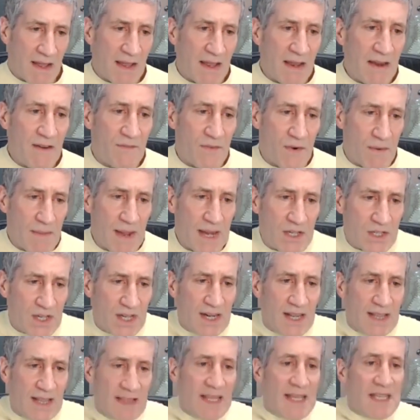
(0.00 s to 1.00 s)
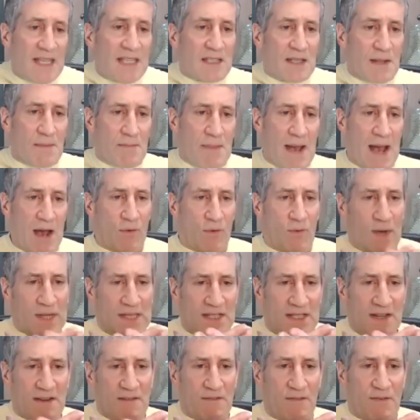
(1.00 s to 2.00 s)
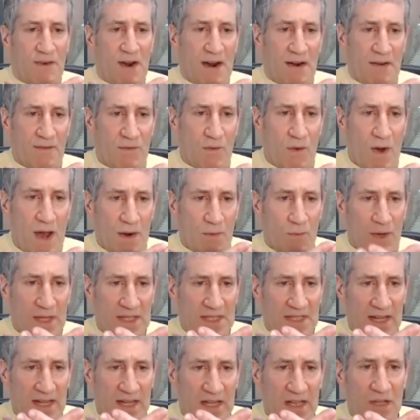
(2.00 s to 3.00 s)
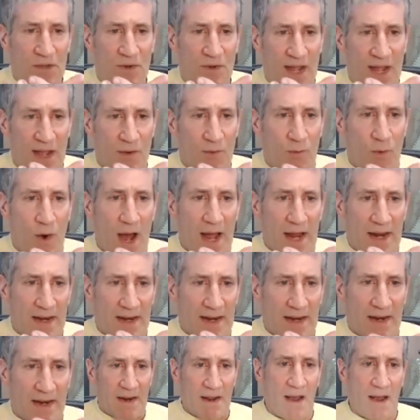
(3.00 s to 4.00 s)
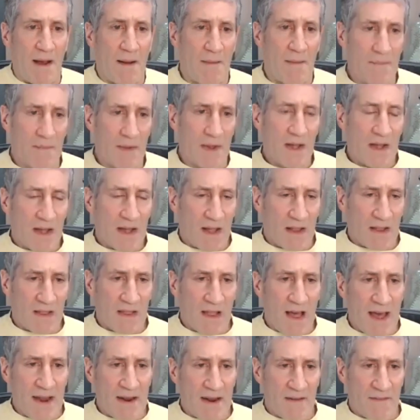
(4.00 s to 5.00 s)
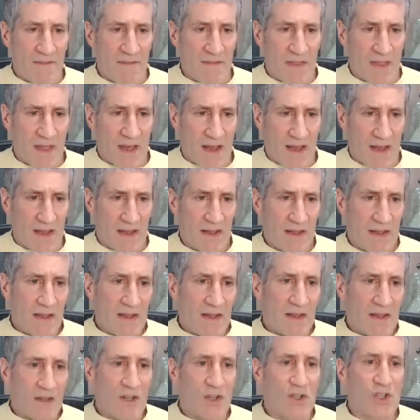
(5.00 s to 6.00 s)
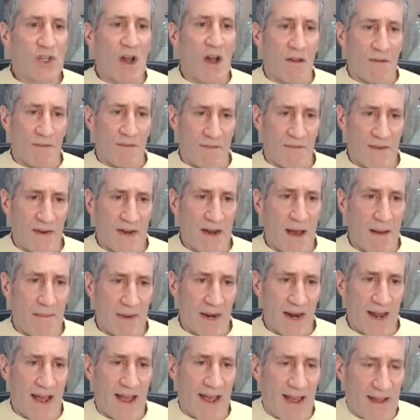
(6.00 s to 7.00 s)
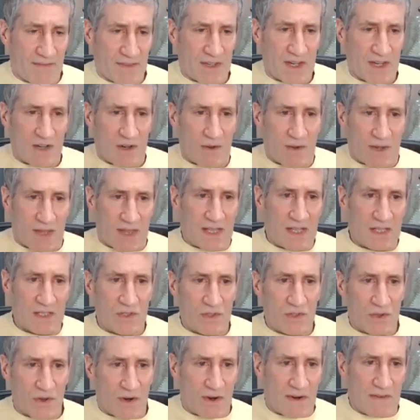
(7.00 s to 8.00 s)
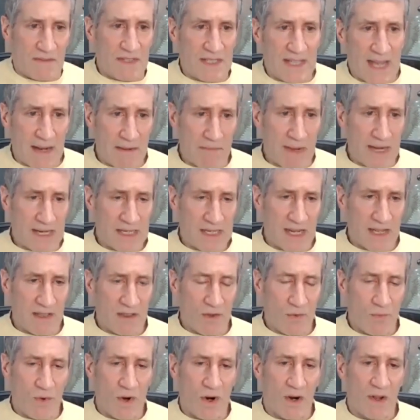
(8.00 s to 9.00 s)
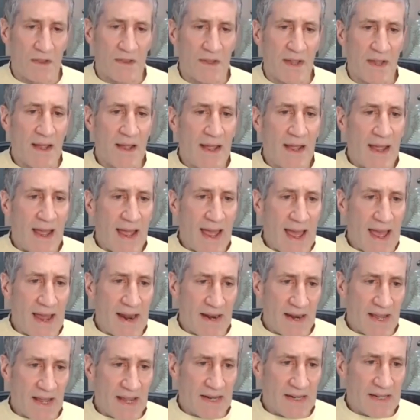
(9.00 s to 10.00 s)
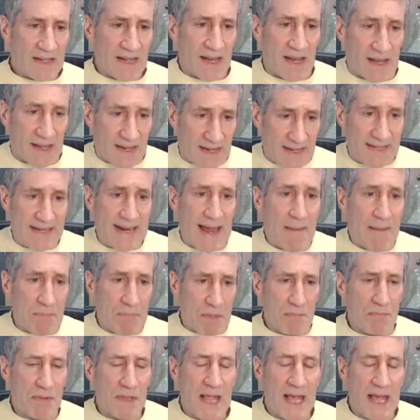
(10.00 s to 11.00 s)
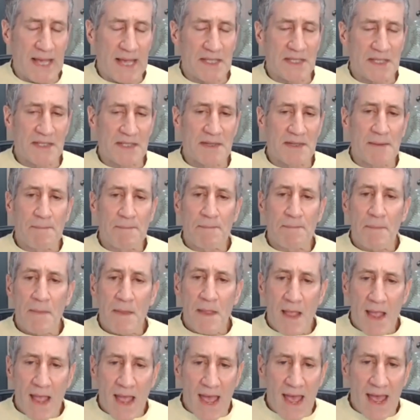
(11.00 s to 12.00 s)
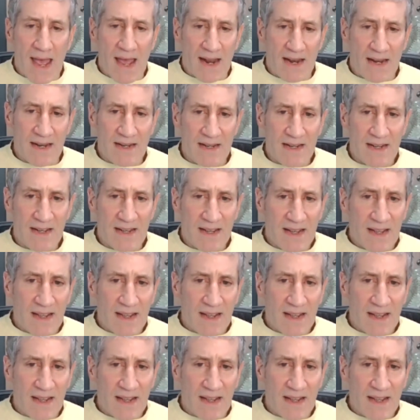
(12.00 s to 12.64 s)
information at least about what's in front of what's occluding what. A lot of the Gestalt phenomena have to do with this sort of segmenting the world and into depth planes. And